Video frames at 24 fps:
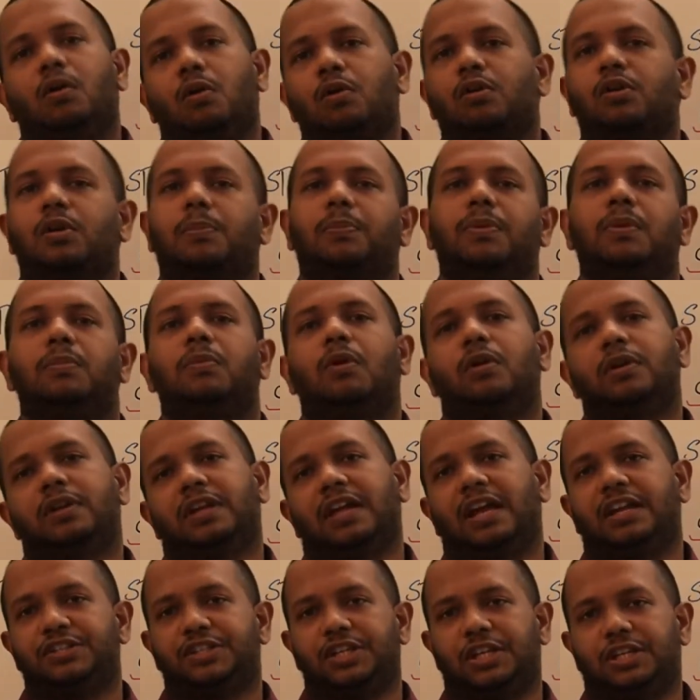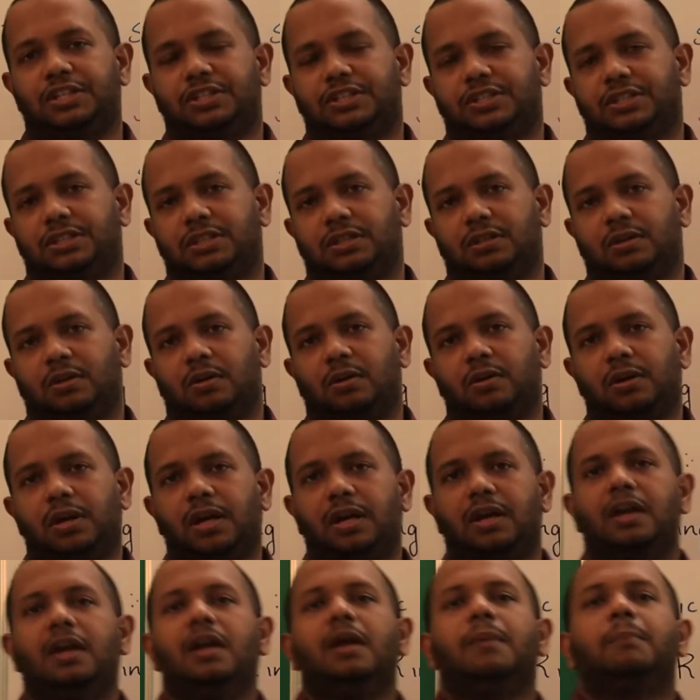or triple bond can change.
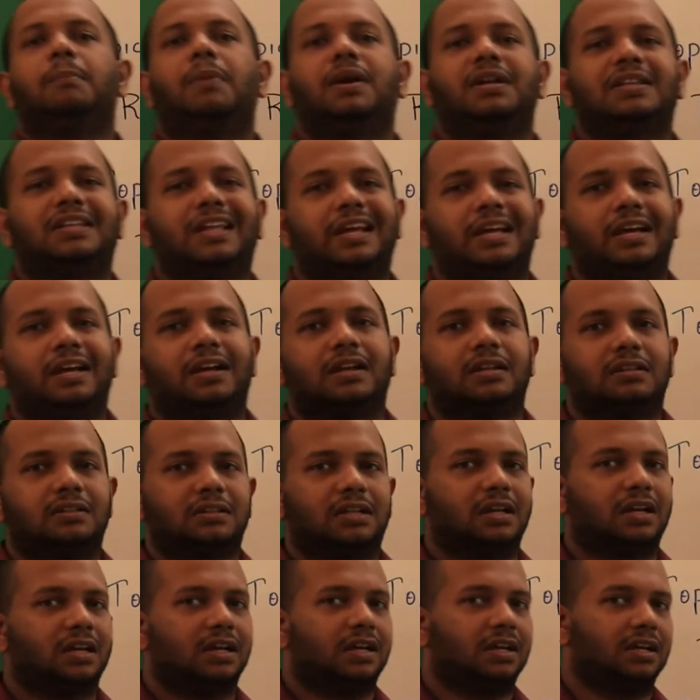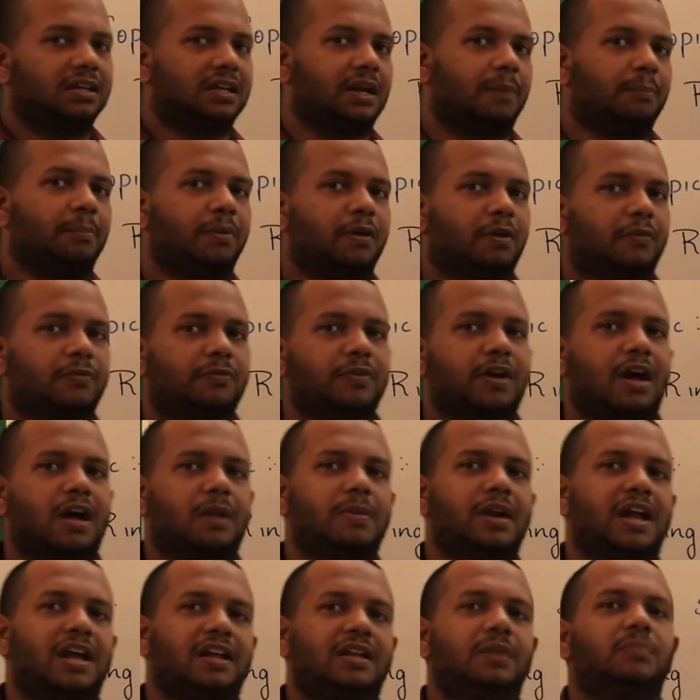Okay, but there the number of
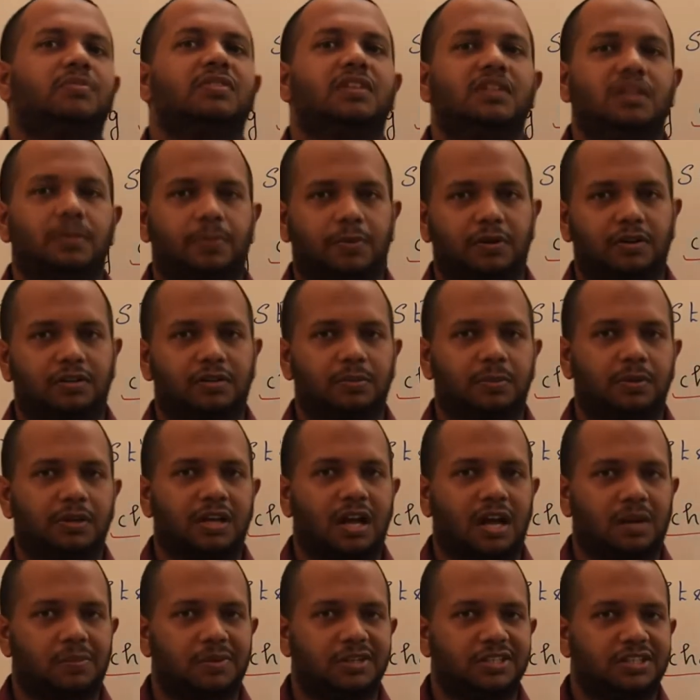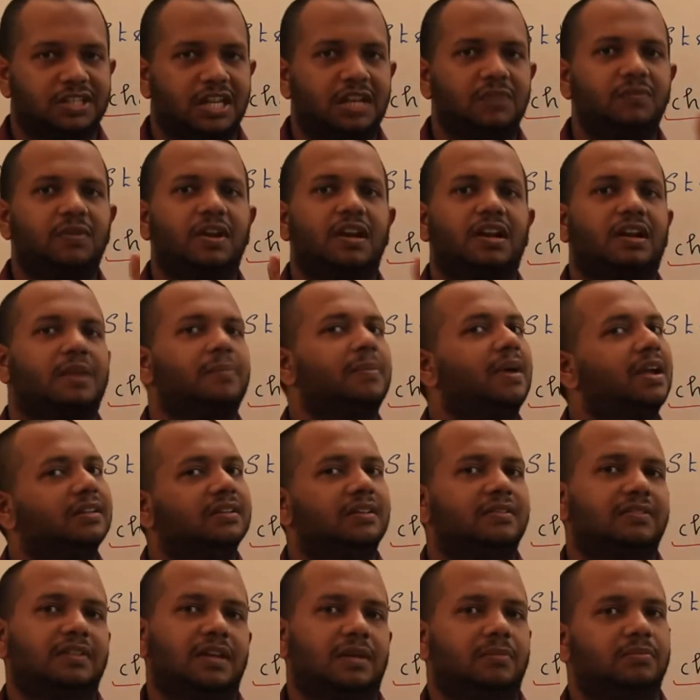carbon atoms in the principal carbon chain will remain
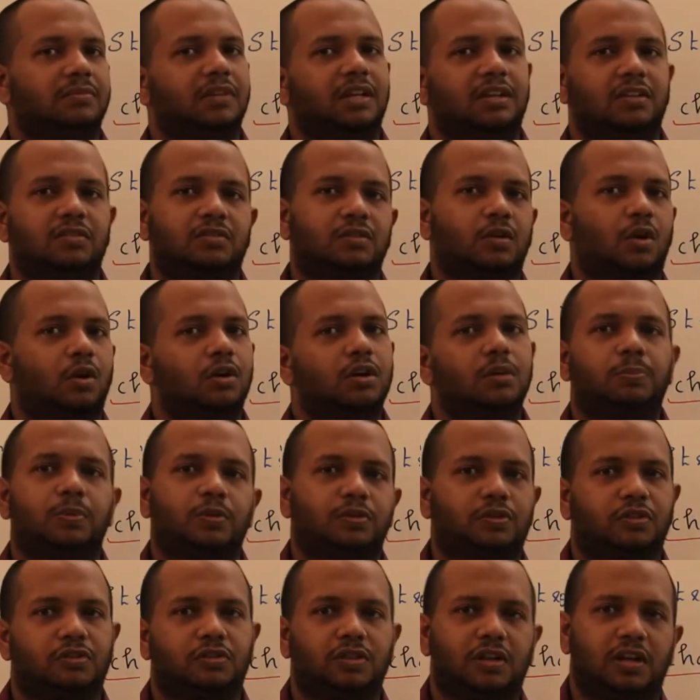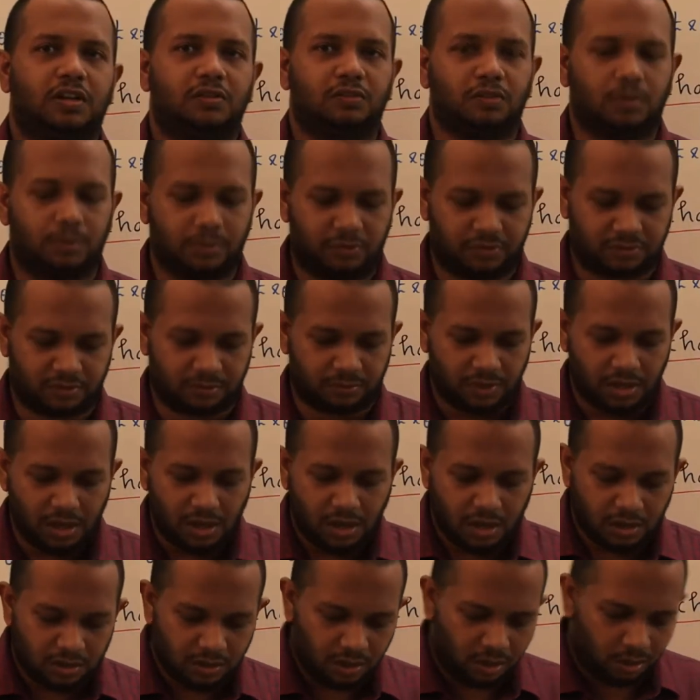the same. That is called position isomerism.
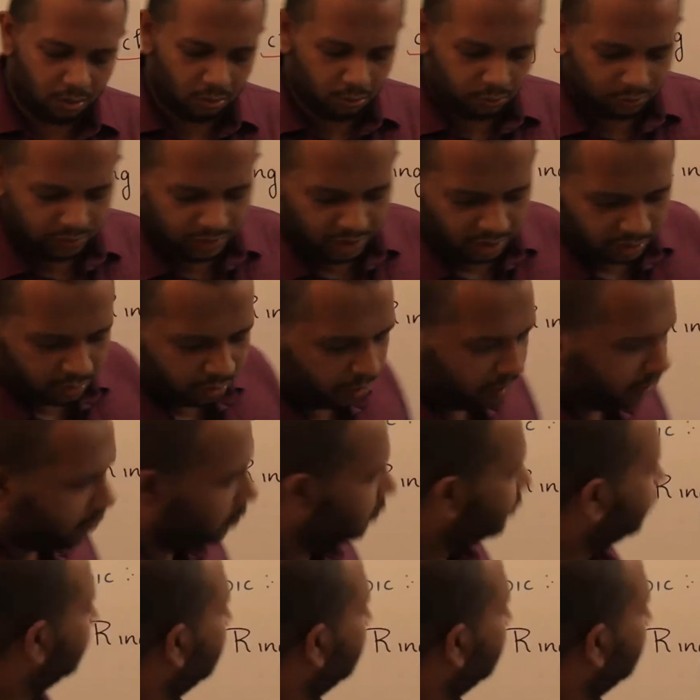Now we are going to